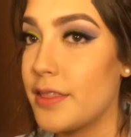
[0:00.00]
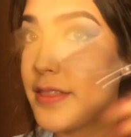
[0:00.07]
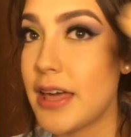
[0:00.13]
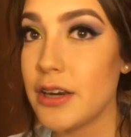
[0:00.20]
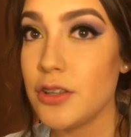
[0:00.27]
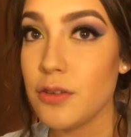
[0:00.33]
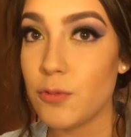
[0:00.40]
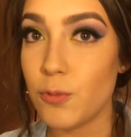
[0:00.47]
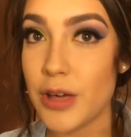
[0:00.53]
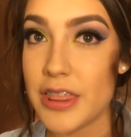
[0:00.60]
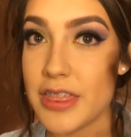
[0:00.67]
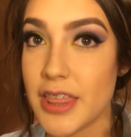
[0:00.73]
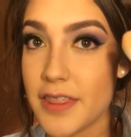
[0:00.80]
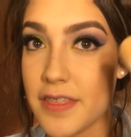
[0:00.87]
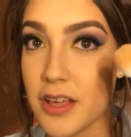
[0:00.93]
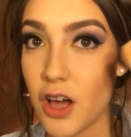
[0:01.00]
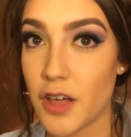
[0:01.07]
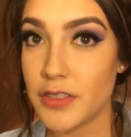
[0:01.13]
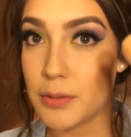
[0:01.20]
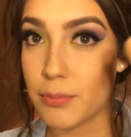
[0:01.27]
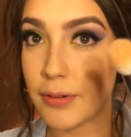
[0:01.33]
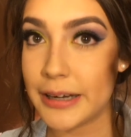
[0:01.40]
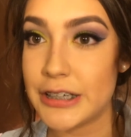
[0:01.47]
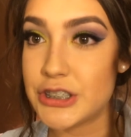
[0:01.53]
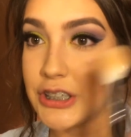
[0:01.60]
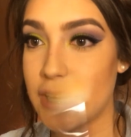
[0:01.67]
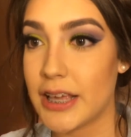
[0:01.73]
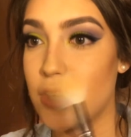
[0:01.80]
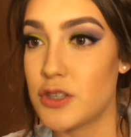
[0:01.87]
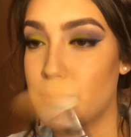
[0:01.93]
Then, with nothing on the brush
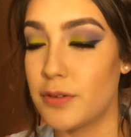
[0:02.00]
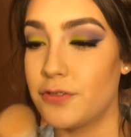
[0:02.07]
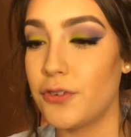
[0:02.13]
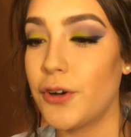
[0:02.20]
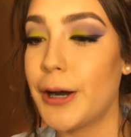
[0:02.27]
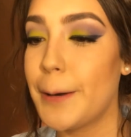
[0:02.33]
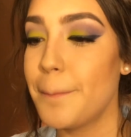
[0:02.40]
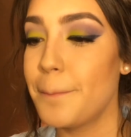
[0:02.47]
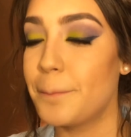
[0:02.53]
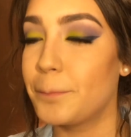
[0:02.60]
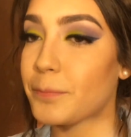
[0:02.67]
that I used before,